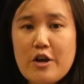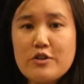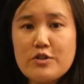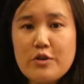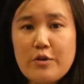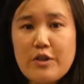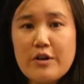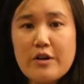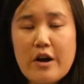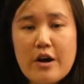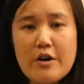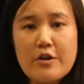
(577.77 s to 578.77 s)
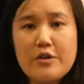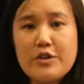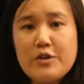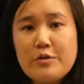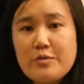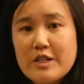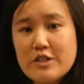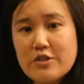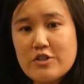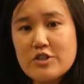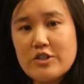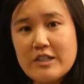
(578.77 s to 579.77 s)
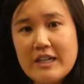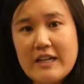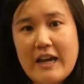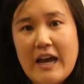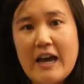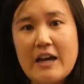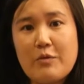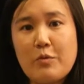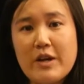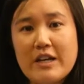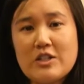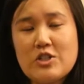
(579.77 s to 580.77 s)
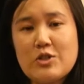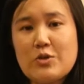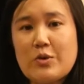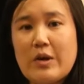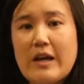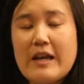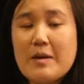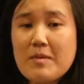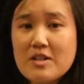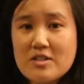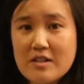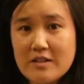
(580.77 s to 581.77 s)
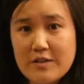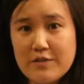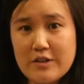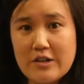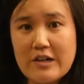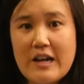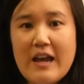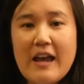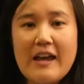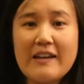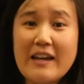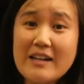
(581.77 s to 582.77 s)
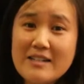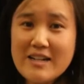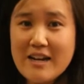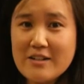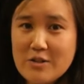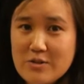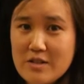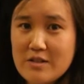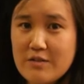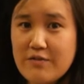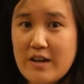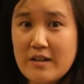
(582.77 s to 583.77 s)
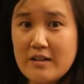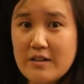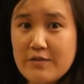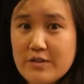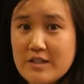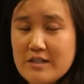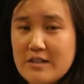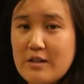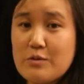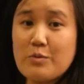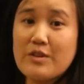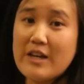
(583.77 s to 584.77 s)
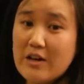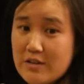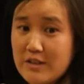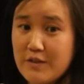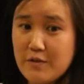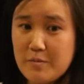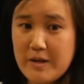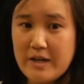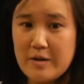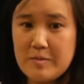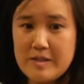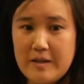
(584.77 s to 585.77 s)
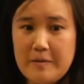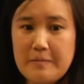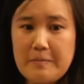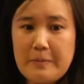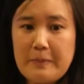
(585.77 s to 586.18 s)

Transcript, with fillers: And so there are new research looking at ways to image the liver and get a diagnosis of fatty liver disease without a liver biopsy.